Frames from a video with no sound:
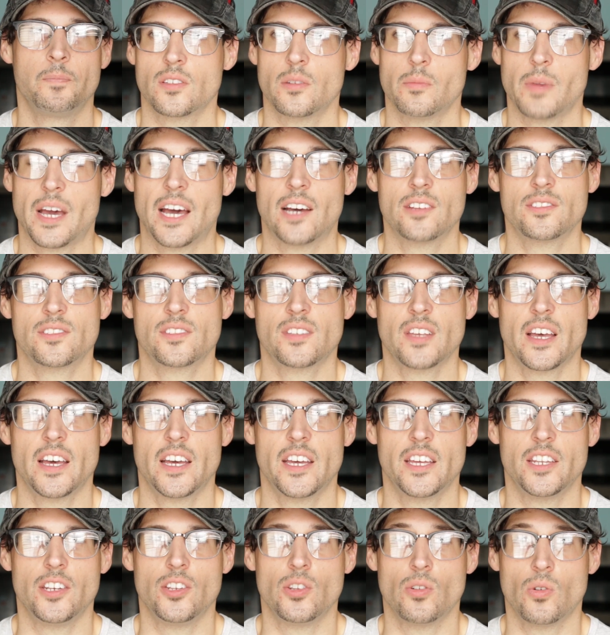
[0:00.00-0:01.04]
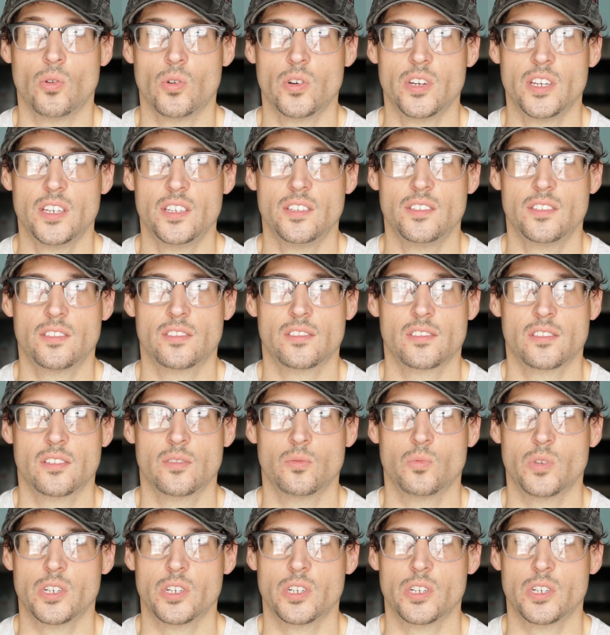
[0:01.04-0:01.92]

some outside noise,